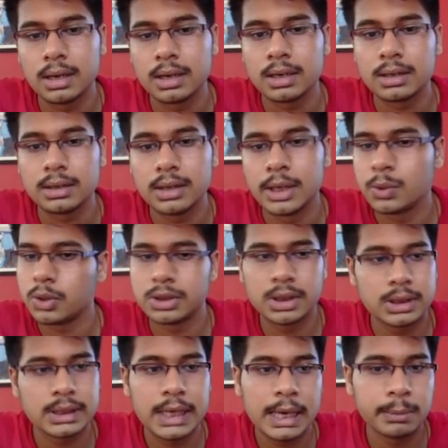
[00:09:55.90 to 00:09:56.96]
It was
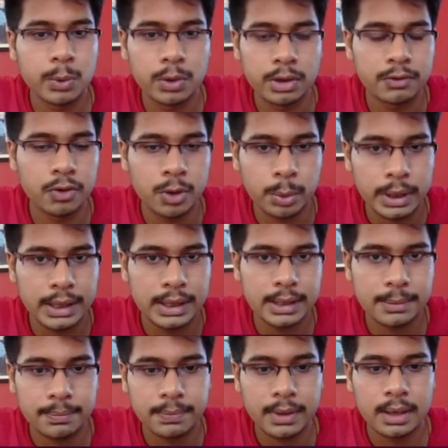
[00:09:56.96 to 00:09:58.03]
just game over for white.
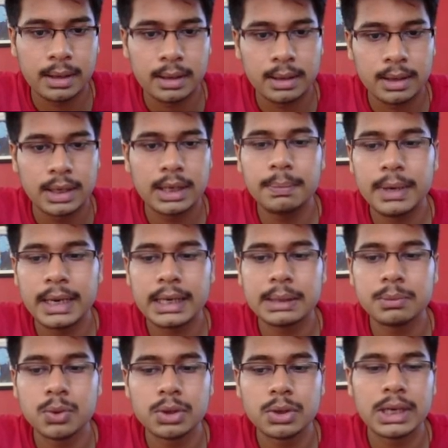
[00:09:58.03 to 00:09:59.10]
He played the
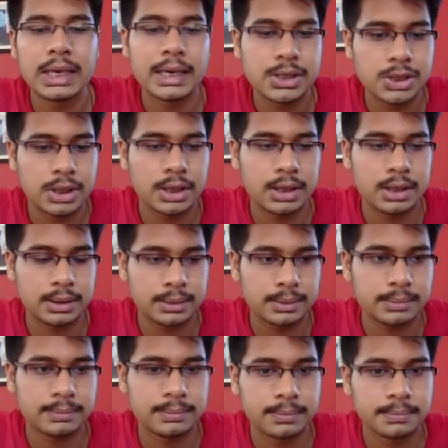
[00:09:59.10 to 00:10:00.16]
move king h8.
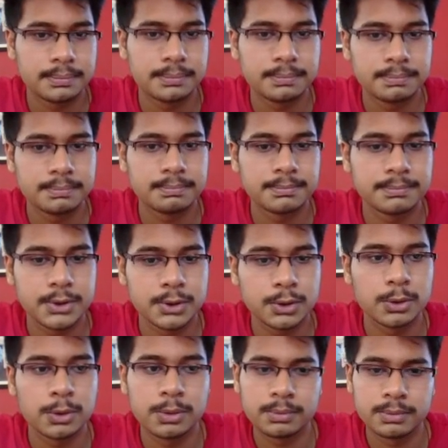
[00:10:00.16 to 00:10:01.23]

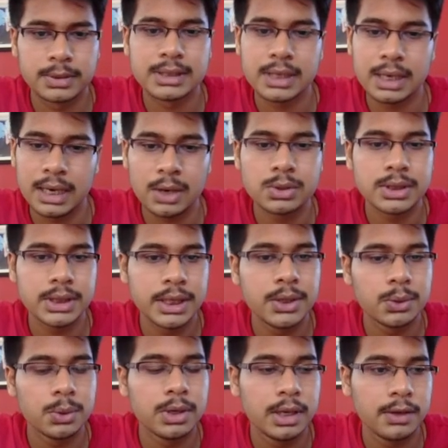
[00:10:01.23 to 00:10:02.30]
So this allows e
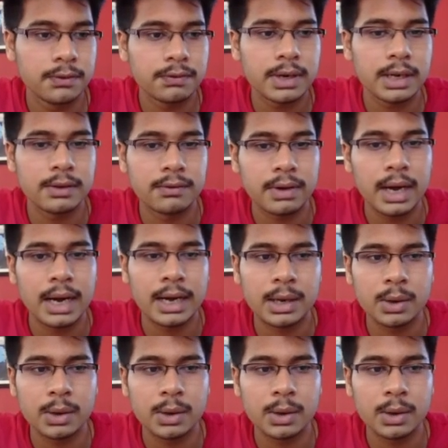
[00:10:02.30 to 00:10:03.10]
into d5, and